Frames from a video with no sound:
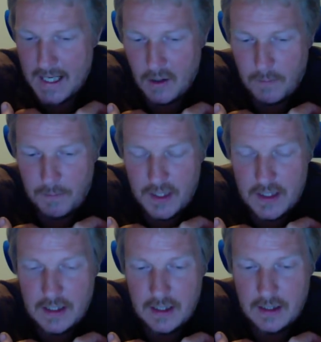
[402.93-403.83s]

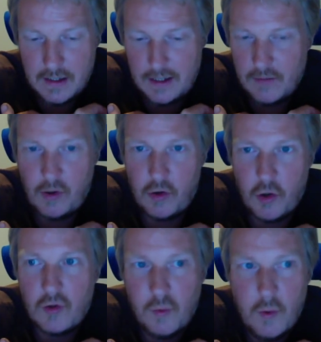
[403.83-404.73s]
opinion that we're
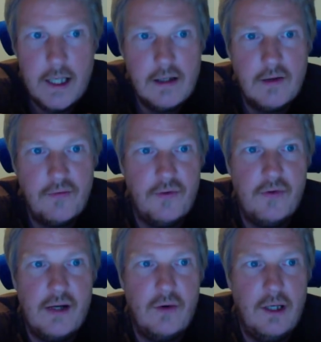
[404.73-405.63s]
not waiting for
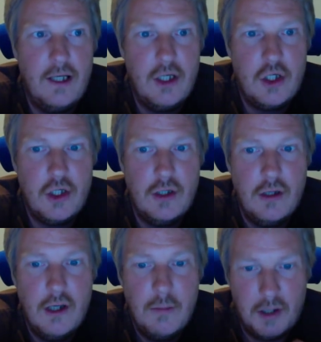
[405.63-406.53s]
regulation,
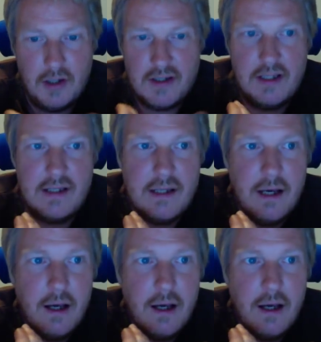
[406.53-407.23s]
because this